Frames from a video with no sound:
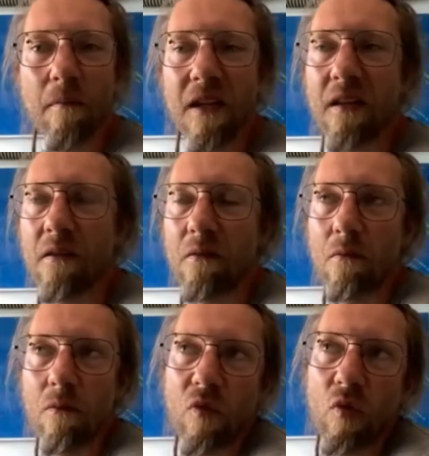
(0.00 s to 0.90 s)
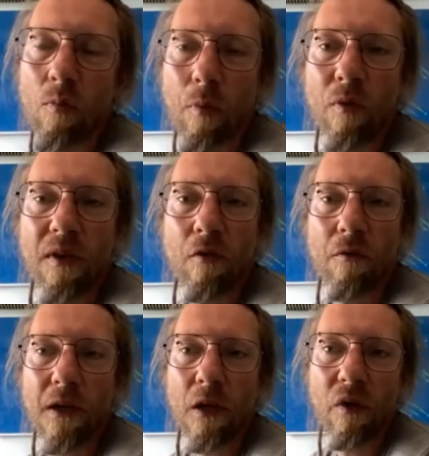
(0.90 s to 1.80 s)
I mean, to the point that you
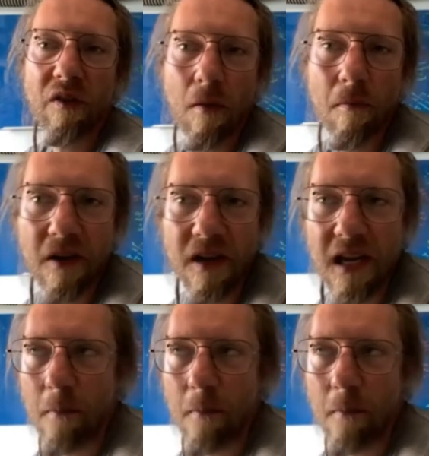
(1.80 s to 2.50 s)
think you're somebody.